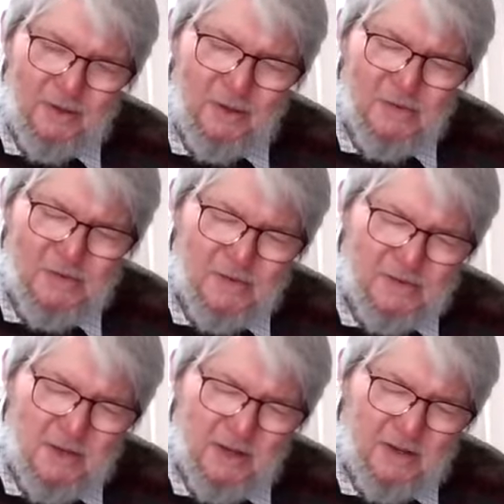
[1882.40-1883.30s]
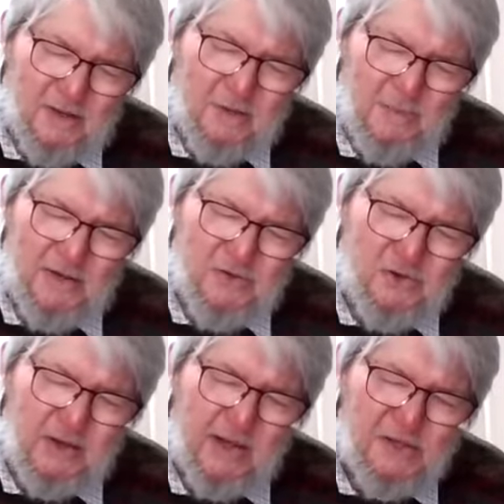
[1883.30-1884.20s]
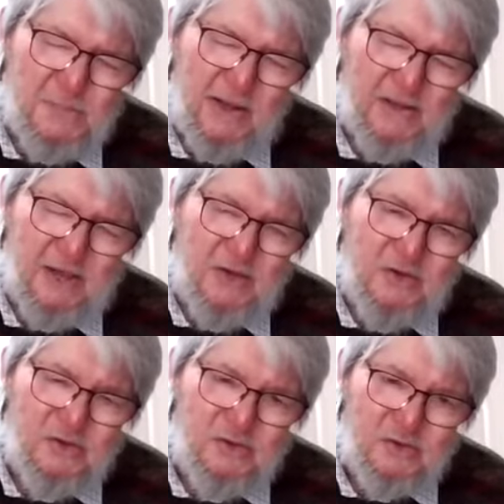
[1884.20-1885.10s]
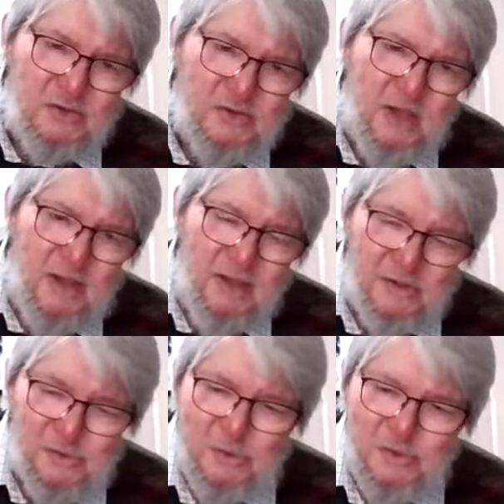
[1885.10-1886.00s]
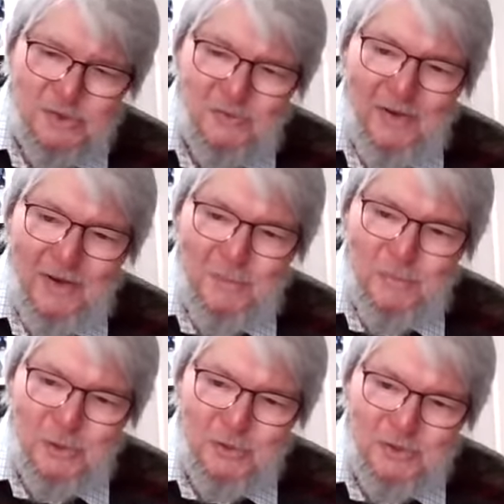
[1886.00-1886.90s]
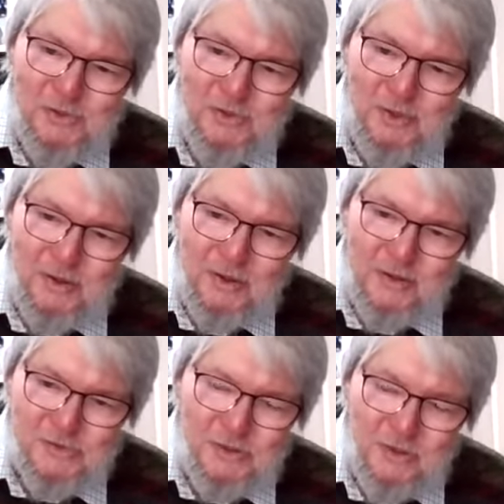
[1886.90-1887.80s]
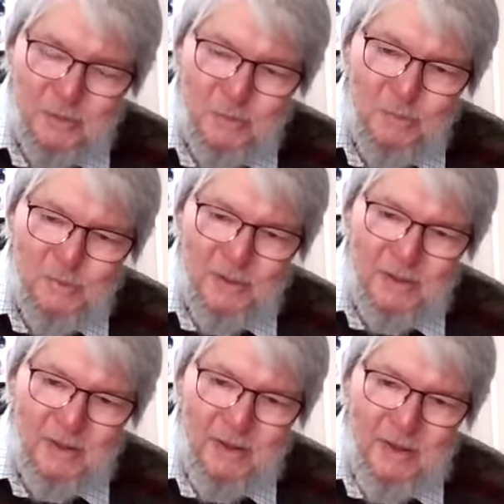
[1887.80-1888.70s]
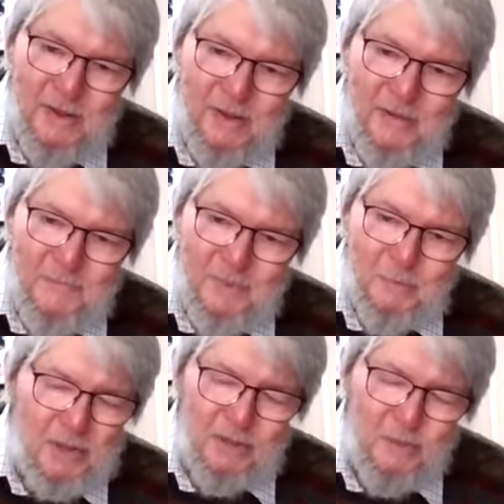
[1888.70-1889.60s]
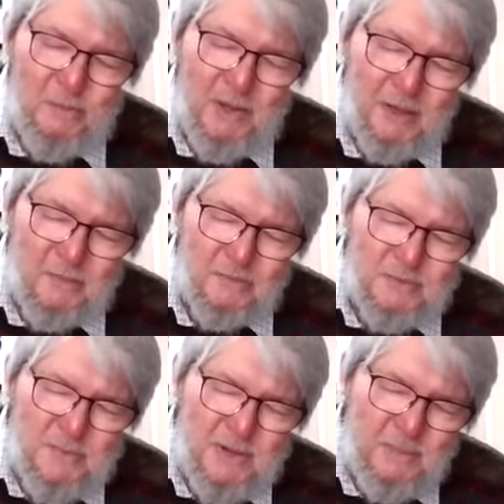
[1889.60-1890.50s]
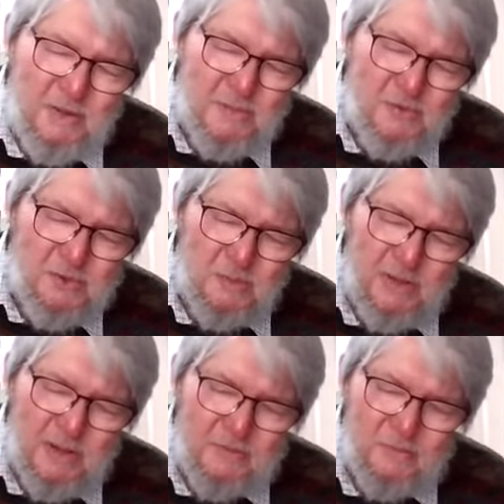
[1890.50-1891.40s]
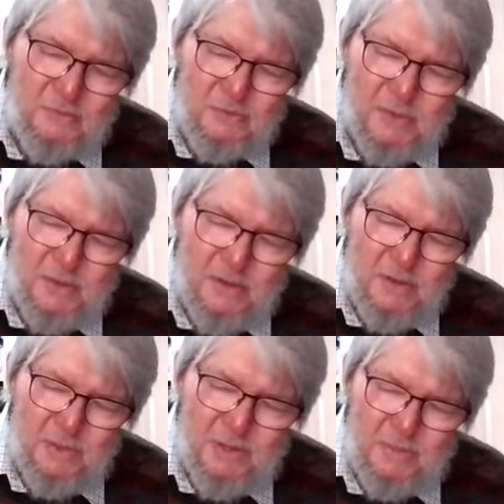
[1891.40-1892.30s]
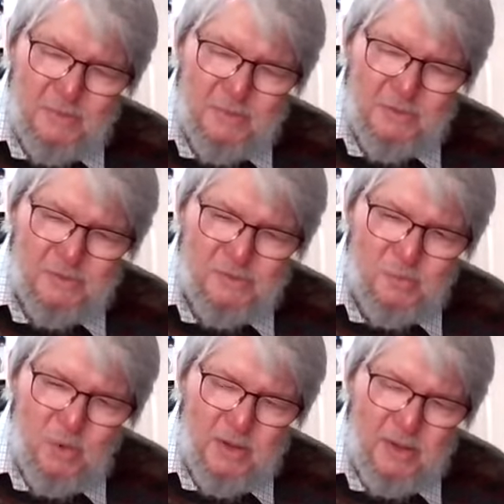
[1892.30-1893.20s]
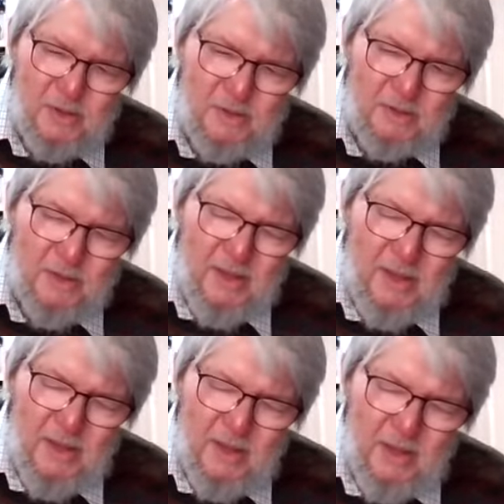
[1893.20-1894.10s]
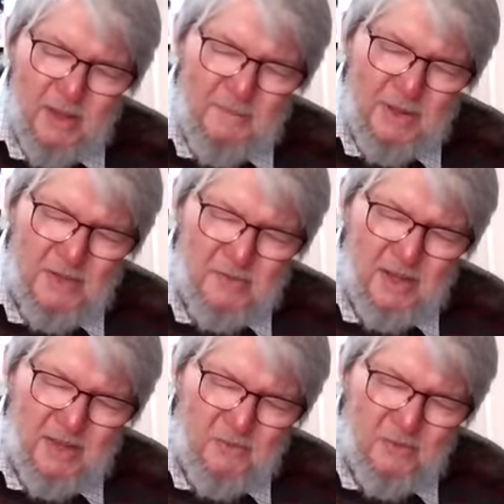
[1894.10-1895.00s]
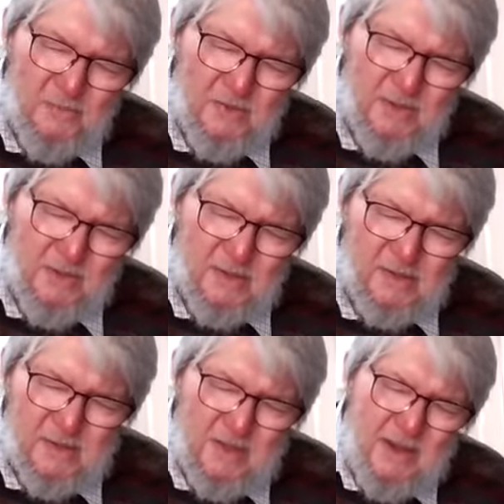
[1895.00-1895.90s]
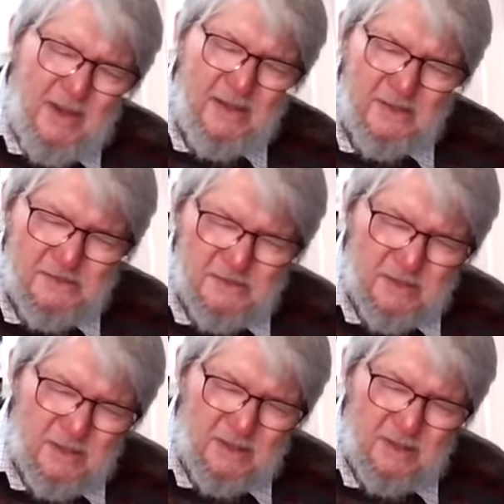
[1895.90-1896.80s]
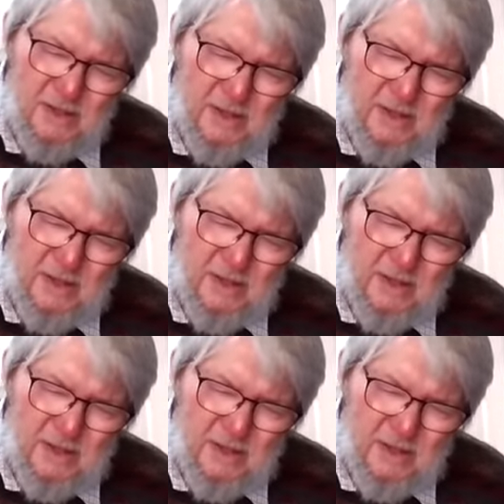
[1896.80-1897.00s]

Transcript: No, I was saying, I think managing expectations is always very important. It certainly would be, well, it would be helpful to me, but I'm sure it would be helpful to other people as well. I think the other thing is that